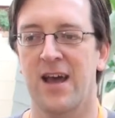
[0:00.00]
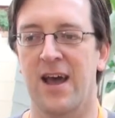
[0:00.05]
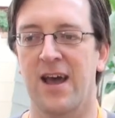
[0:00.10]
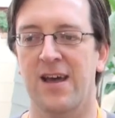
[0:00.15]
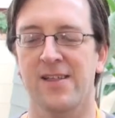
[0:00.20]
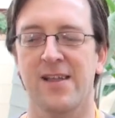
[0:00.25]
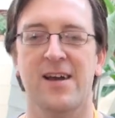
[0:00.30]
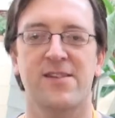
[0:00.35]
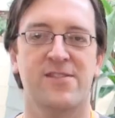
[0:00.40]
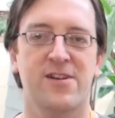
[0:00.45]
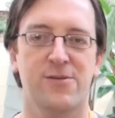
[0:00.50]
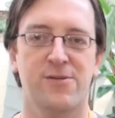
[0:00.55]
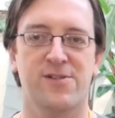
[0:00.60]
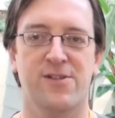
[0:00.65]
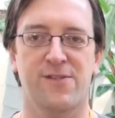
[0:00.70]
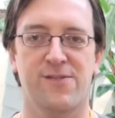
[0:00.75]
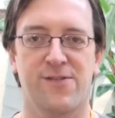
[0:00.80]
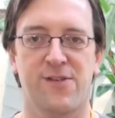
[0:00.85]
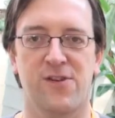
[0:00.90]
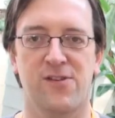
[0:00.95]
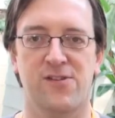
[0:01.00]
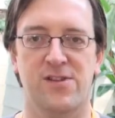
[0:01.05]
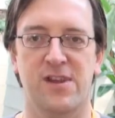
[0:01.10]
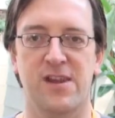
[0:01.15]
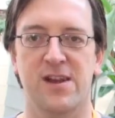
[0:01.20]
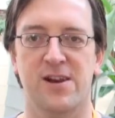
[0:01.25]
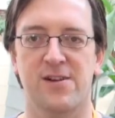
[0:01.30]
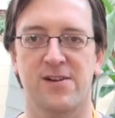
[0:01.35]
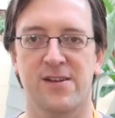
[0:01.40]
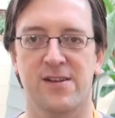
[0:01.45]
And last year was the first
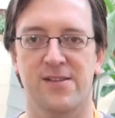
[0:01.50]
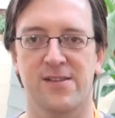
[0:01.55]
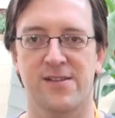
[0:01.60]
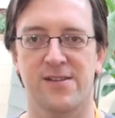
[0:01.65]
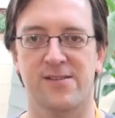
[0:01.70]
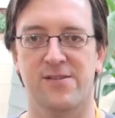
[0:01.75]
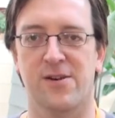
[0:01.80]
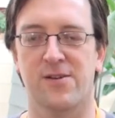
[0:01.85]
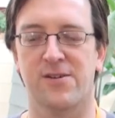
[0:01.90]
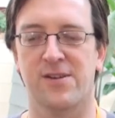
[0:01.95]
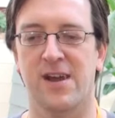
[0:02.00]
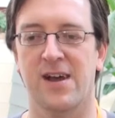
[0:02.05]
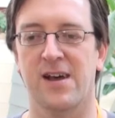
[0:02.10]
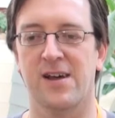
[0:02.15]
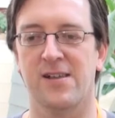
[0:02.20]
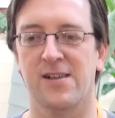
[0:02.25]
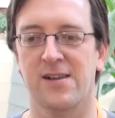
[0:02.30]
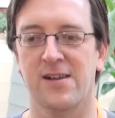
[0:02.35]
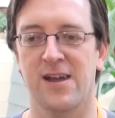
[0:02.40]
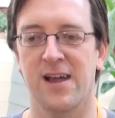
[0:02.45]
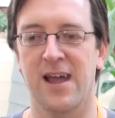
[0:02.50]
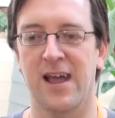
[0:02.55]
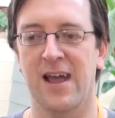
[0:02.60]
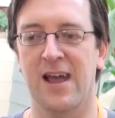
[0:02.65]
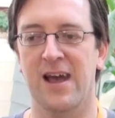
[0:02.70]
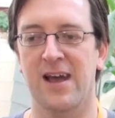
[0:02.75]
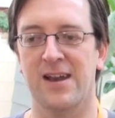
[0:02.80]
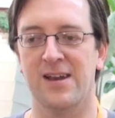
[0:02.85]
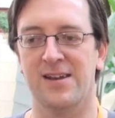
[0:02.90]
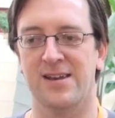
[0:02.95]
year at this hotel,
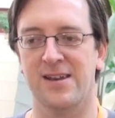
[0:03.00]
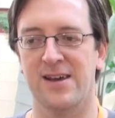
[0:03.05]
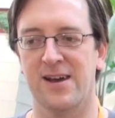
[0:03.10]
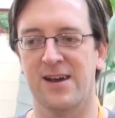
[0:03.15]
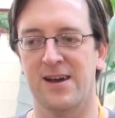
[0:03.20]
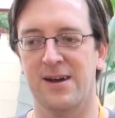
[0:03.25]
and